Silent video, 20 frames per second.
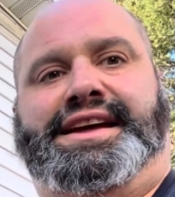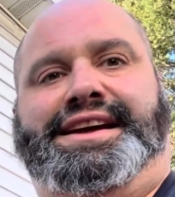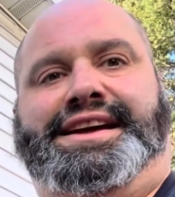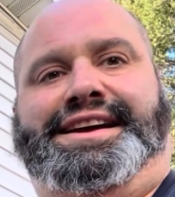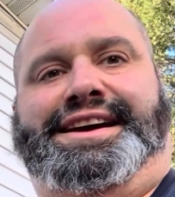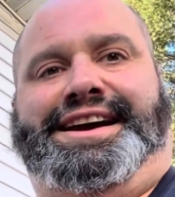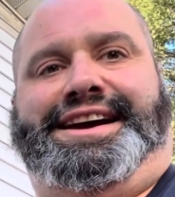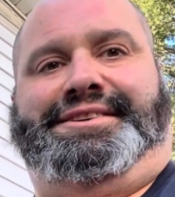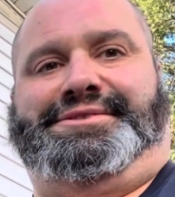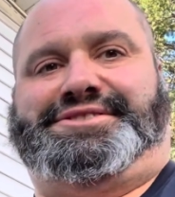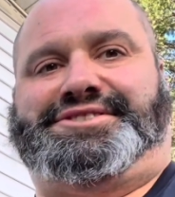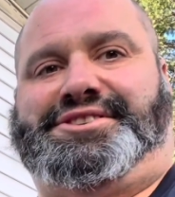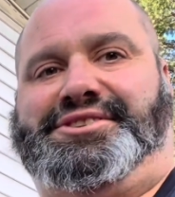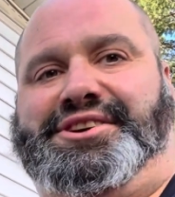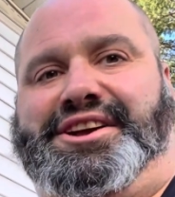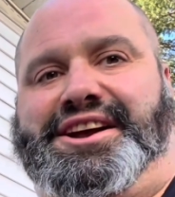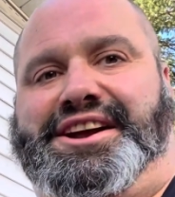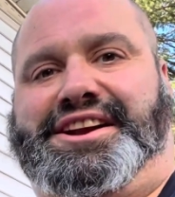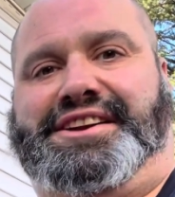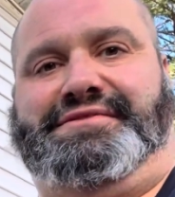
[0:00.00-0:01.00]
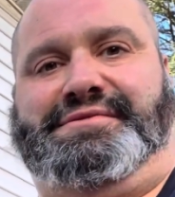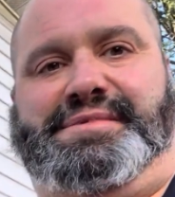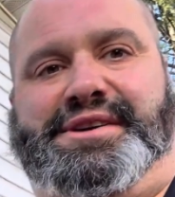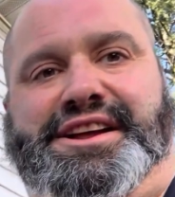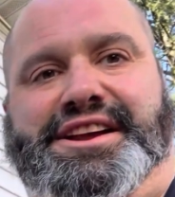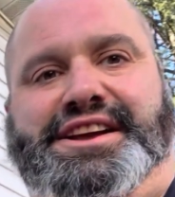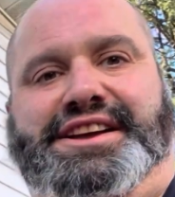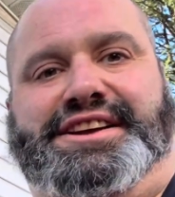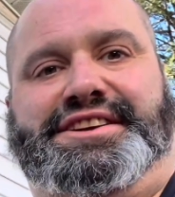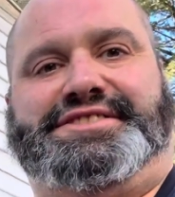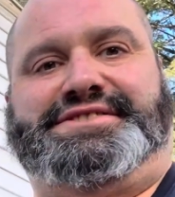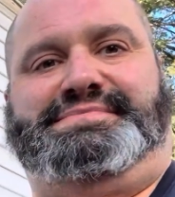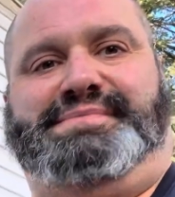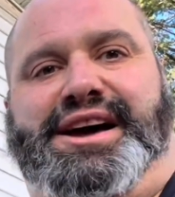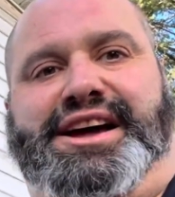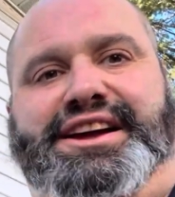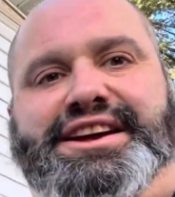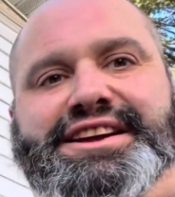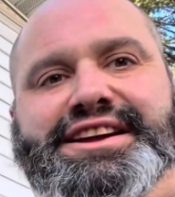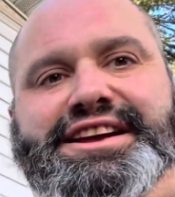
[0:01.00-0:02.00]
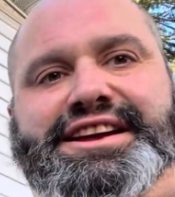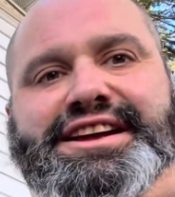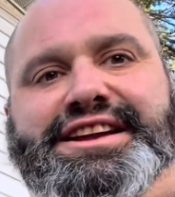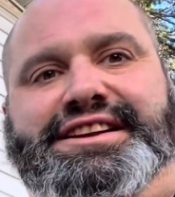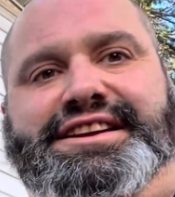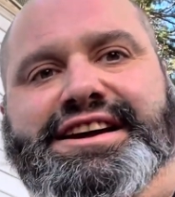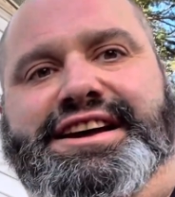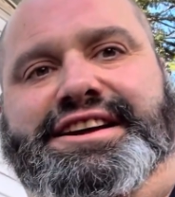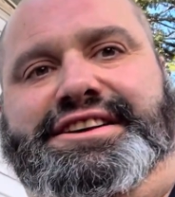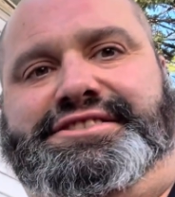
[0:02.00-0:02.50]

Hey, what's going on, everybody? It's Mike again.